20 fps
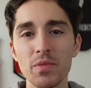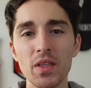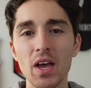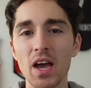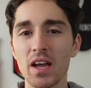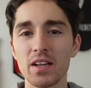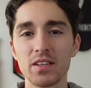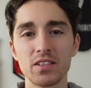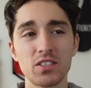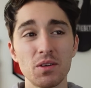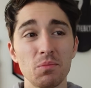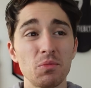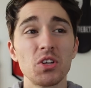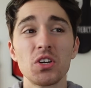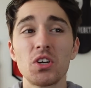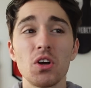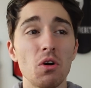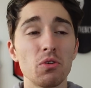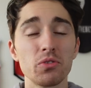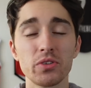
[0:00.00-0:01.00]
And some of the
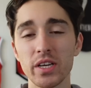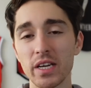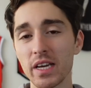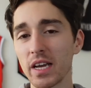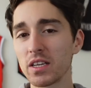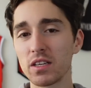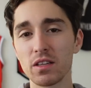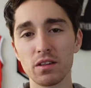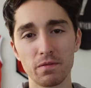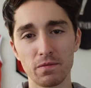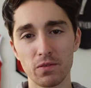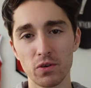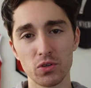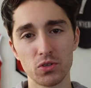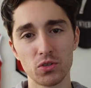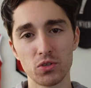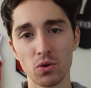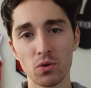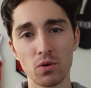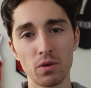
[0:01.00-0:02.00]
goals they kicked in the
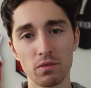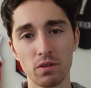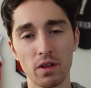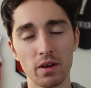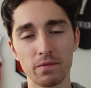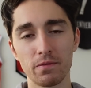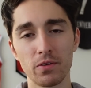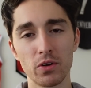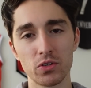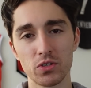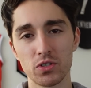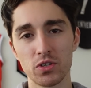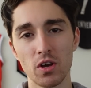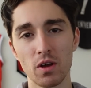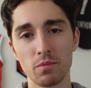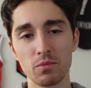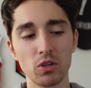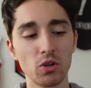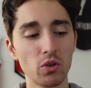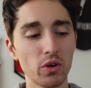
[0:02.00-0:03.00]
first
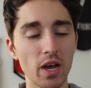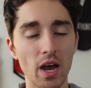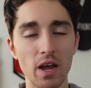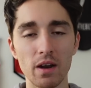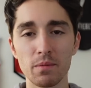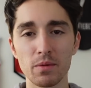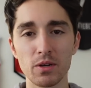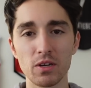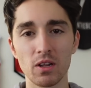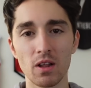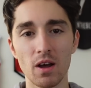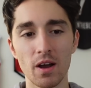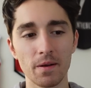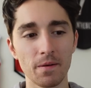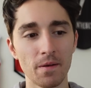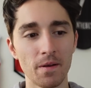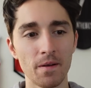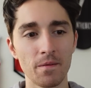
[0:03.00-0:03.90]
term, you look at them and you're like,